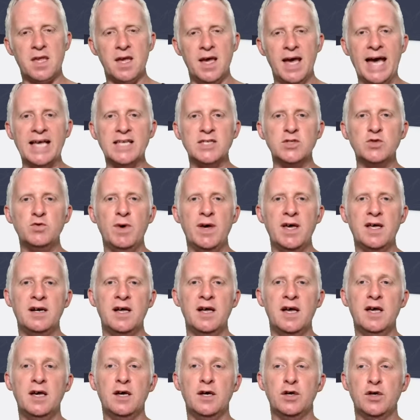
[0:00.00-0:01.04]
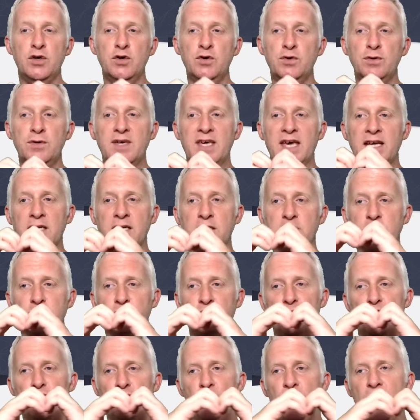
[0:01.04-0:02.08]
As well, you can
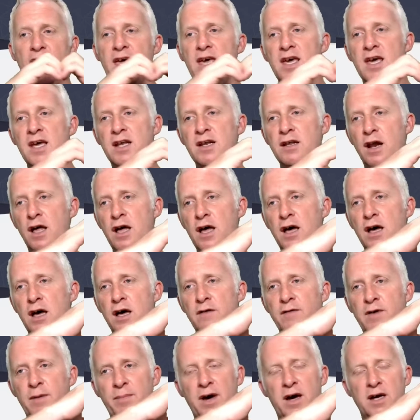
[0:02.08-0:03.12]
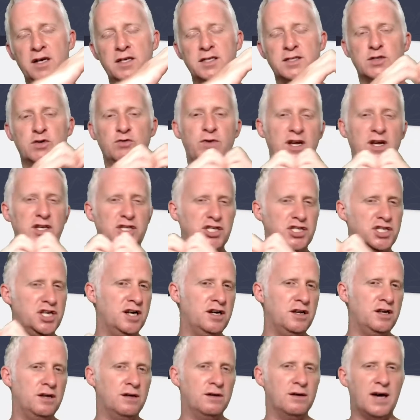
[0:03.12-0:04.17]
spread love about this great
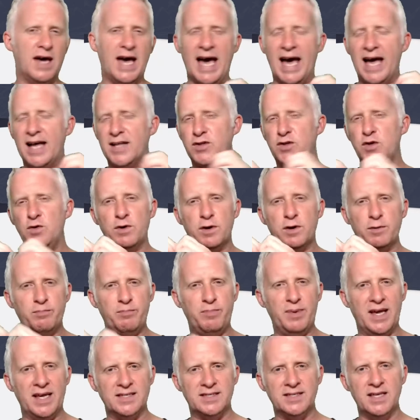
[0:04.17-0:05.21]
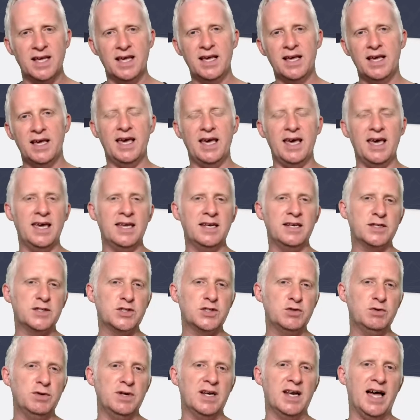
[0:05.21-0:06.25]
channel at your workplace, in the
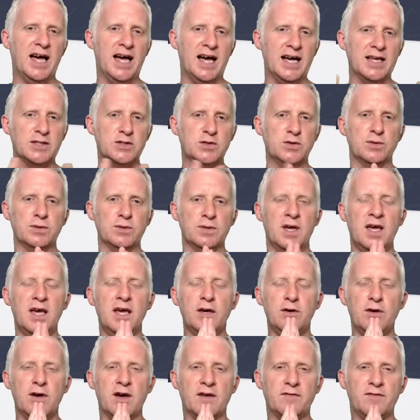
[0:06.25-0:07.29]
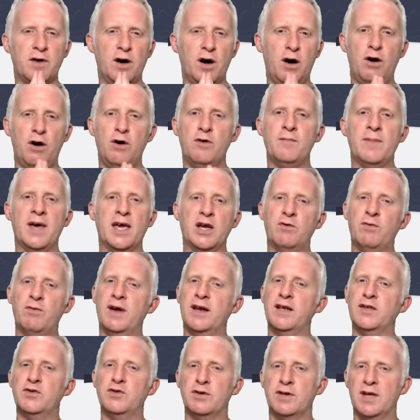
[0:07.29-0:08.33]
street, at school. You have all my
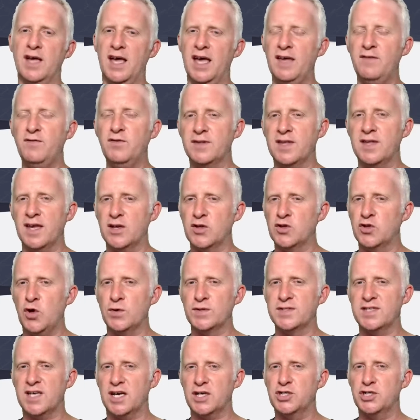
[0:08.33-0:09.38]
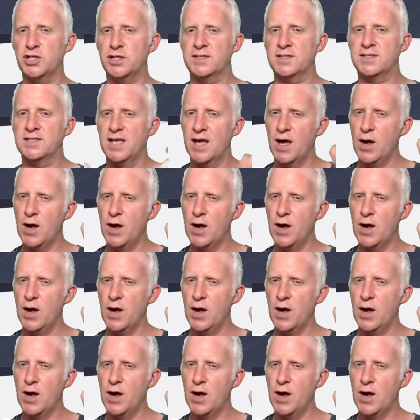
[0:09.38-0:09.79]
gratitude if you take those actions